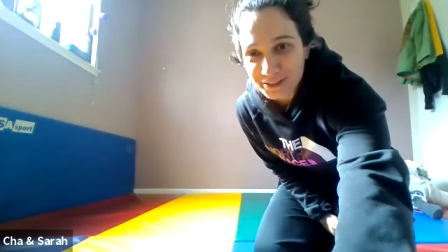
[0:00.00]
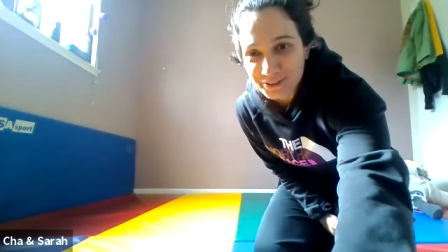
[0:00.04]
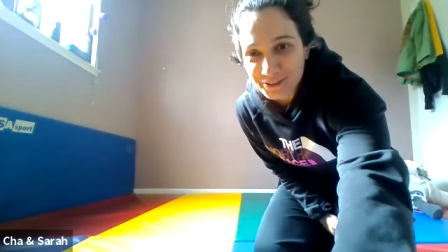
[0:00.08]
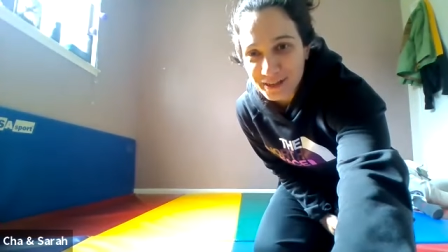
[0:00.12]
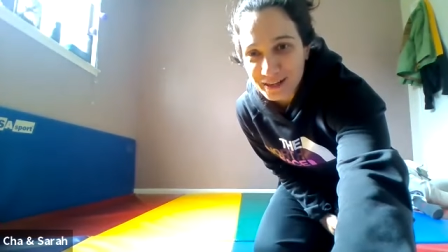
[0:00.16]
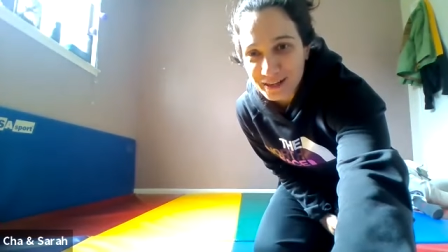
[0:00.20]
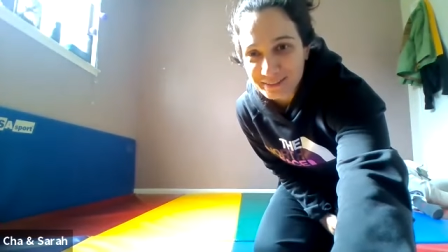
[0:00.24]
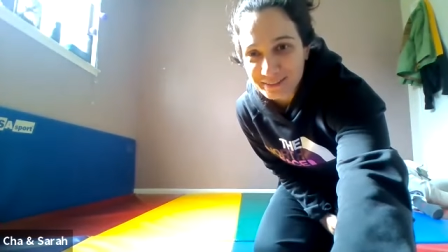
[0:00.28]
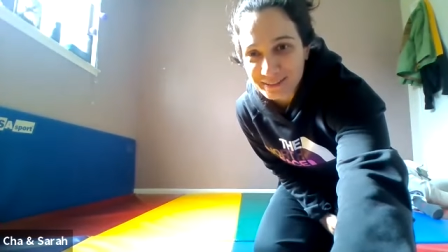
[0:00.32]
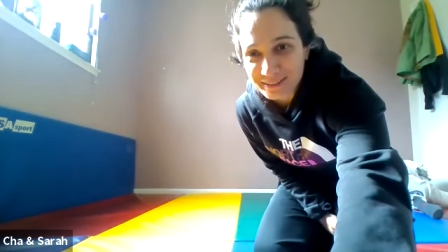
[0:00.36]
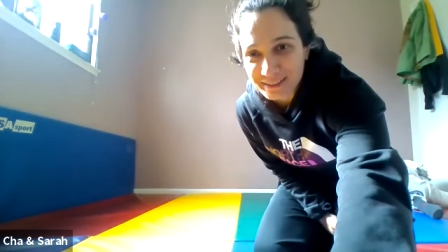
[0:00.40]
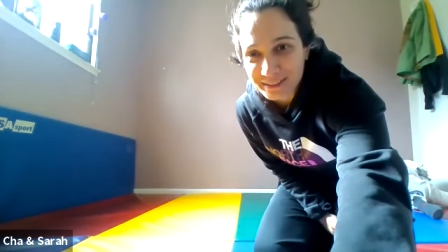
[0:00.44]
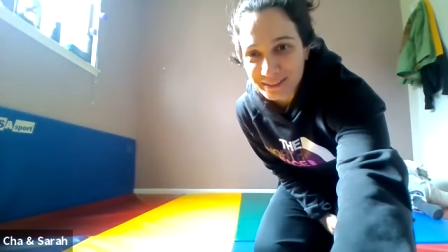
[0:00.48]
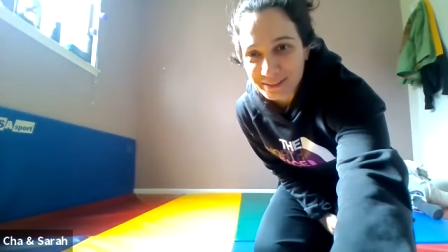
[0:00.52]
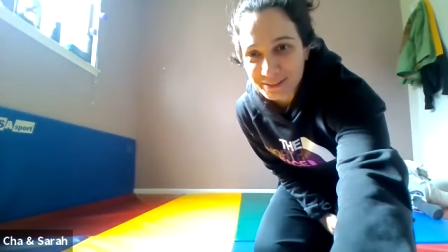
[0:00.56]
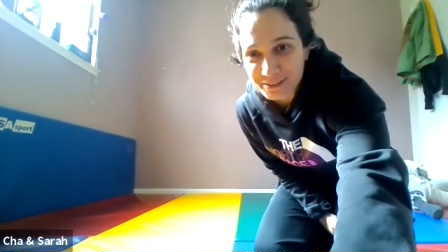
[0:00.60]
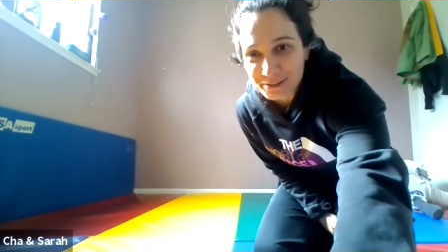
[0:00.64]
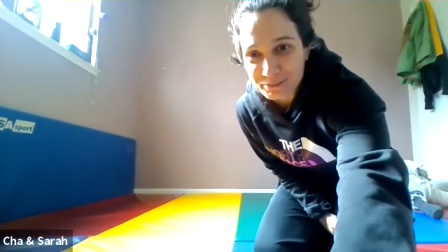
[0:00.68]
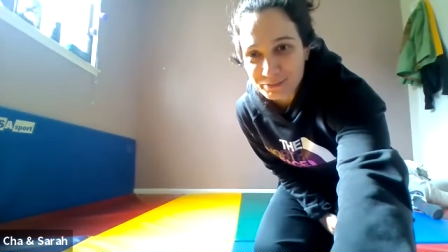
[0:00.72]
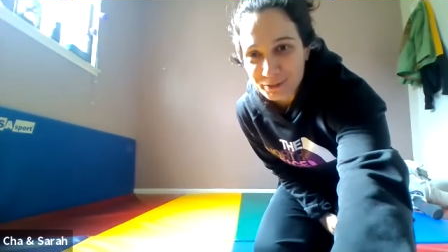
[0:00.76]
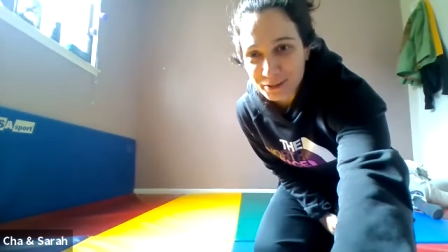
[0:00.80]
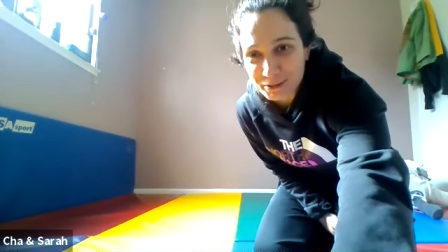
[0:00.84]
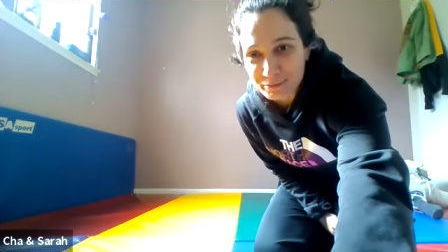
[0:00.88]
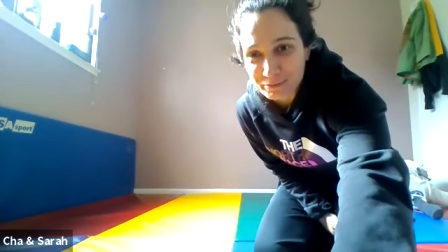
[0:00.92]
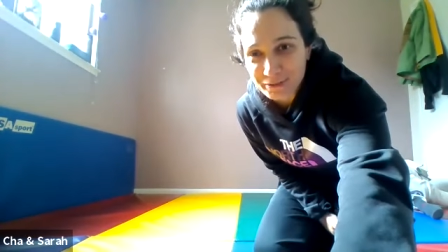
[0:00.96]
You out there,
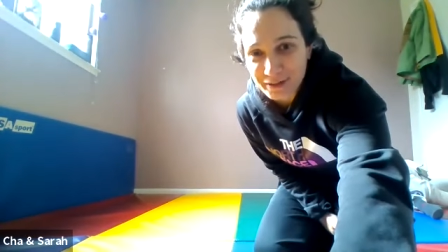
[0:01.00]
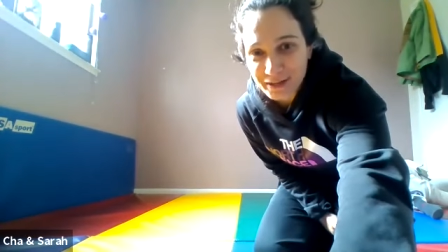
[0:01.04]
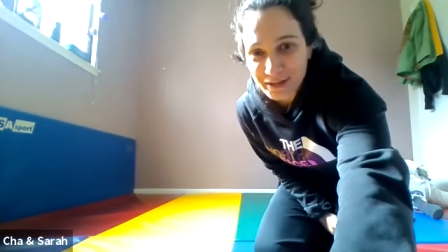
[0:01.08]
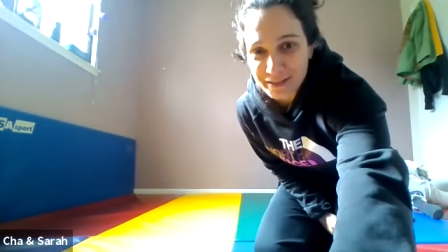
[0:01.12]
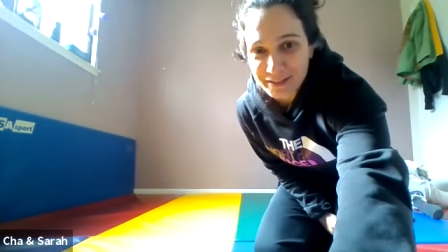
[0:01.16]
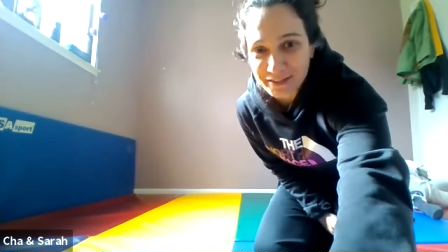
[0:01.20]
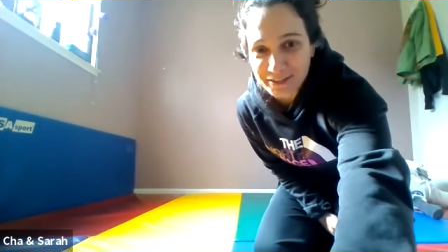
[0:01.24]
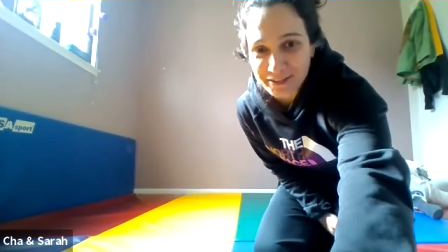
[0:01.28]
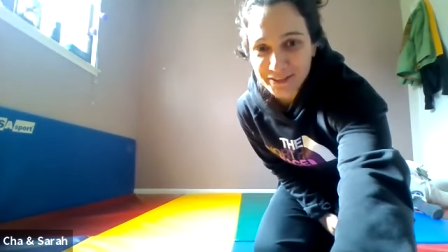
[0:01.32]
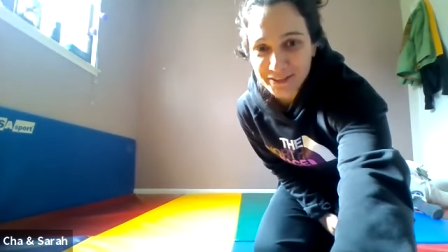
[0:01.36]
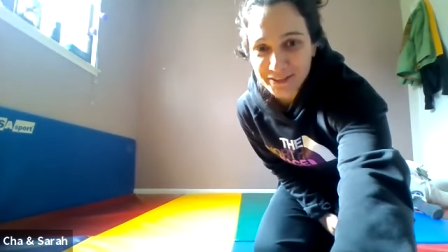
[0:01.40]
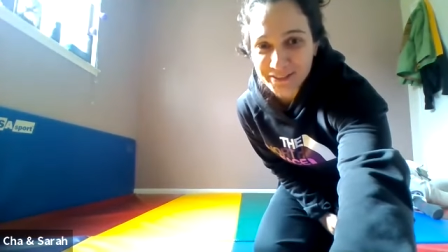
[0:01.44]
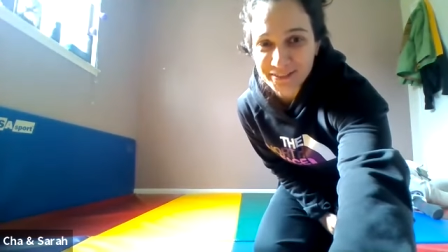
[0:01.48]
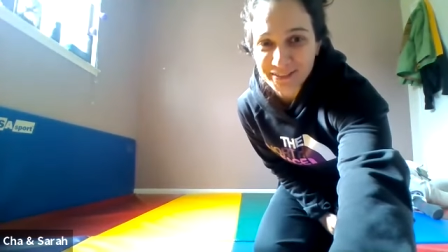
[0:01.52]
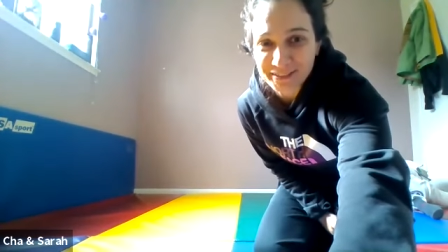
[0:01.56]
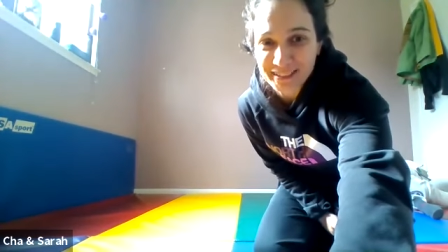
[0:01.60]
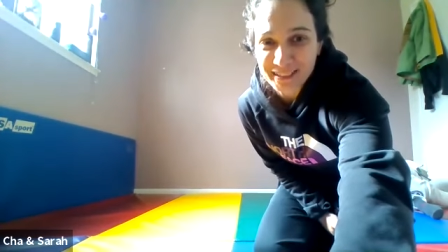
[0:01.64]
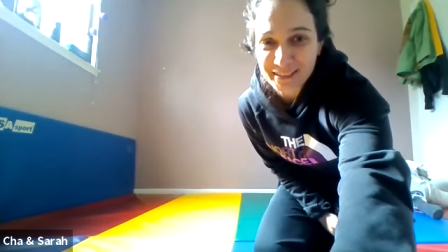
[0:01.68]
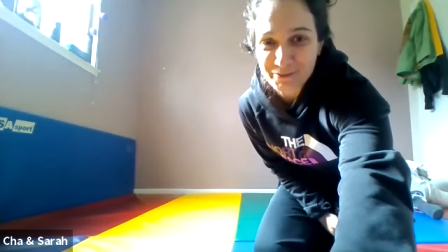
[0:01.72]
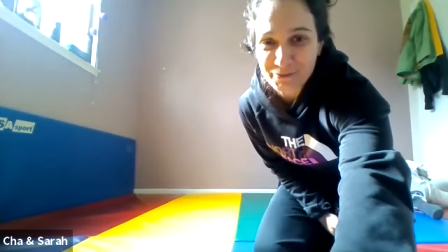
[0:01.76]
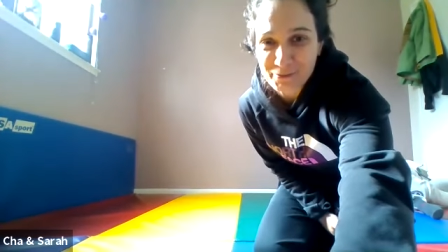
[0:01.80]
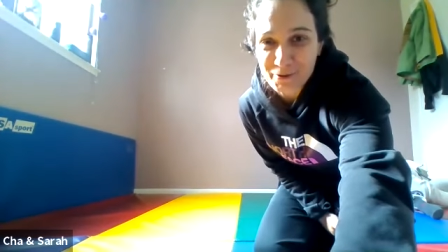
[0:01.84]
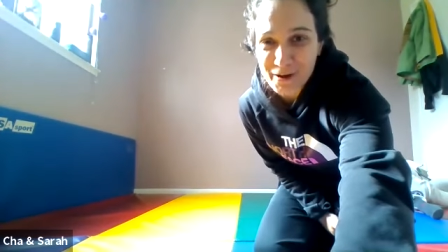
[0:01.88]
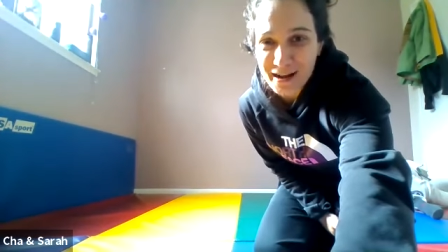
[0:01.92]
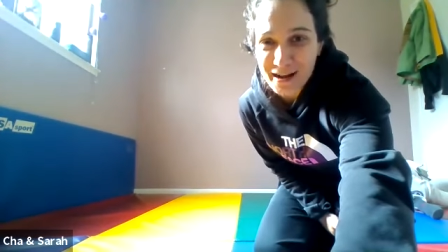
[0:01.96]
spring breaker,
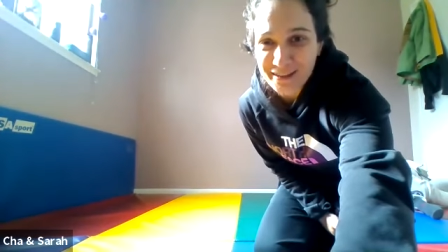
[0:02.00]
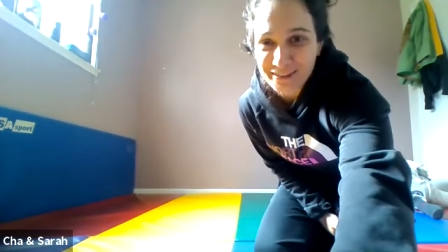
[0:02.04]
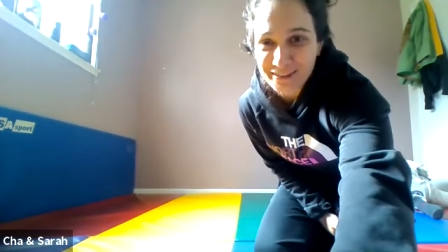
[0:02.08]
getting wild?